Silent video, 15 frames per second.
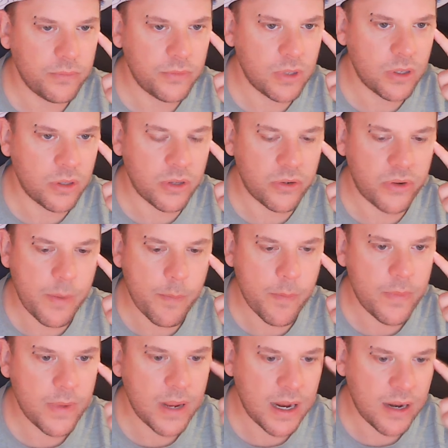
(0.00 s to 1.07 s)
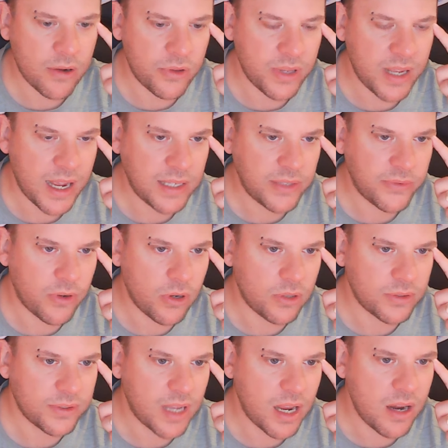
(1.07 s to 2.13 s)
rim, on the H file.
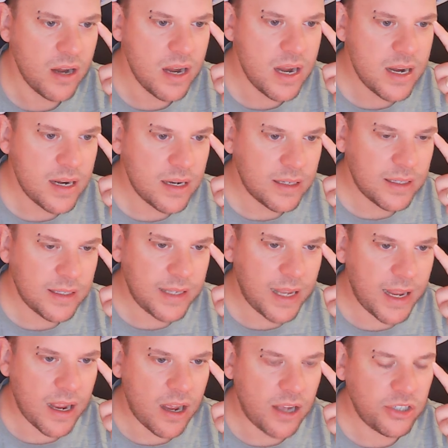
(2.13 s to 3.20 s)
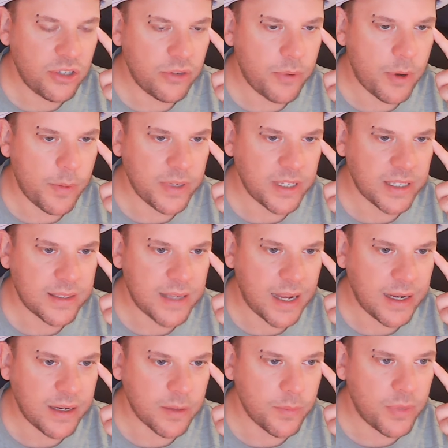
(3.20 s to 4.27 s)
So yeah, I should have probably just
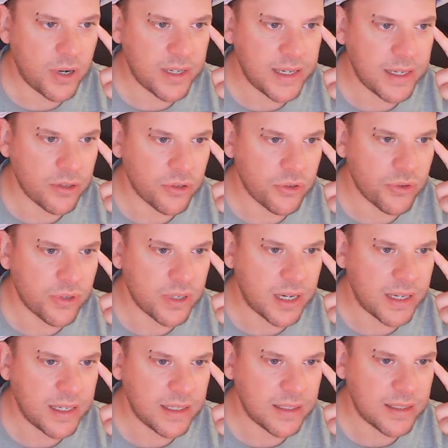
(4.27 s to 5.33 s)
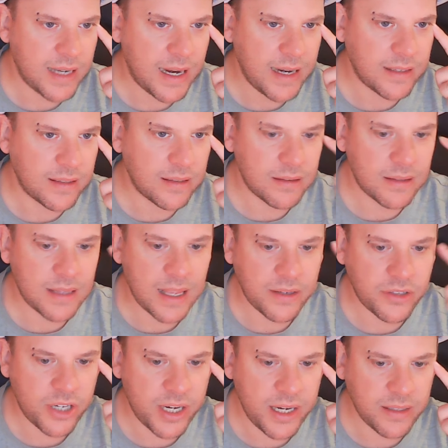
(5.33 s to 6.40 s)
taken, but I didn't do it. I didn't take that
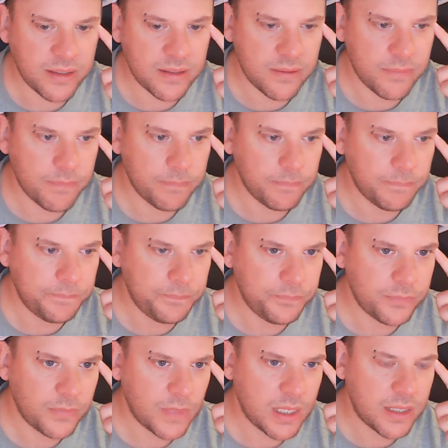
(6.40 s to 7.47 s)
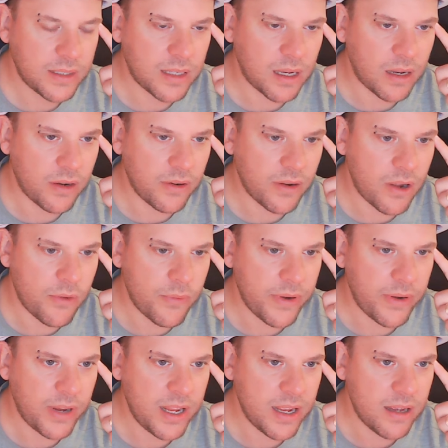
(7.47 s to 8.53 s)
chance. So I
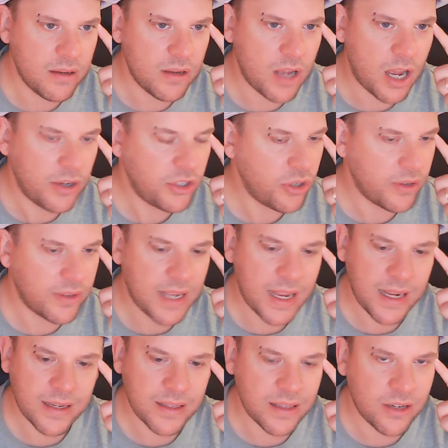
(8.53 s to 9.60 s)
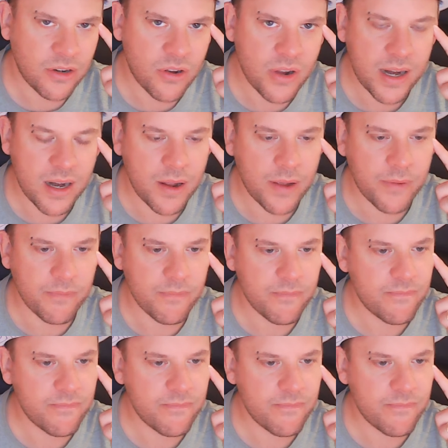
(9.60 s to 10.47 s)
went here. I should have taken the knight. I'm